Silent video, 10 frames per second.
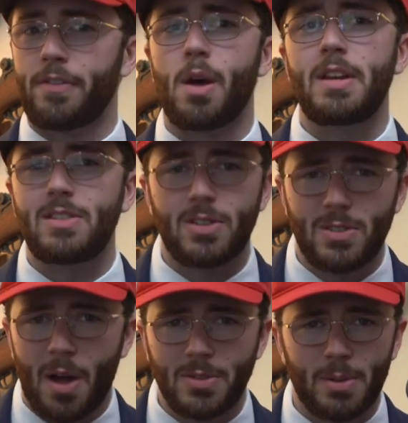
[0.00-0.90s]
felonious
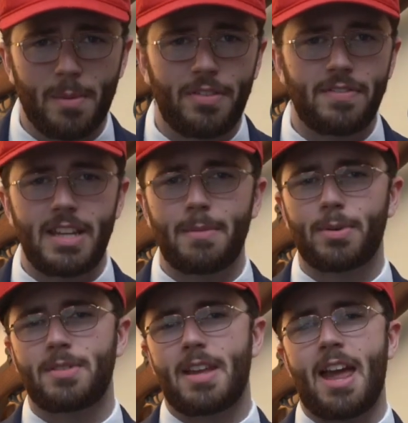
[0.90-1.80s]
assaults are up
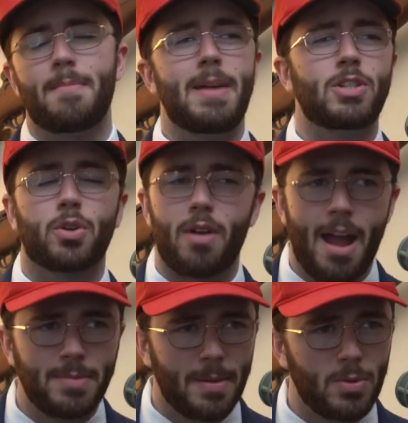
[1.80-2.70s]
15%, major
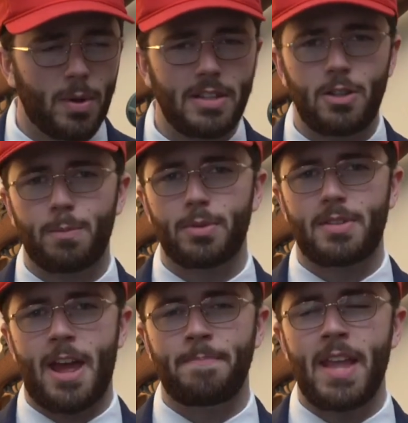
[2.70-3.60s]
crimes up
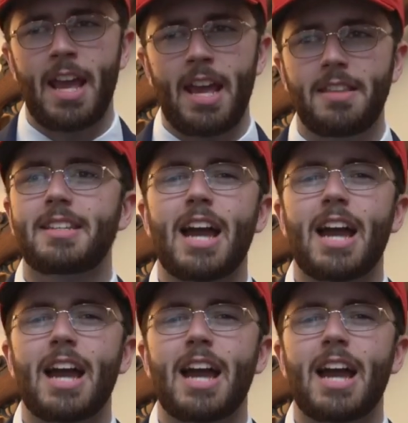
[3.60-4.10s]
22%. This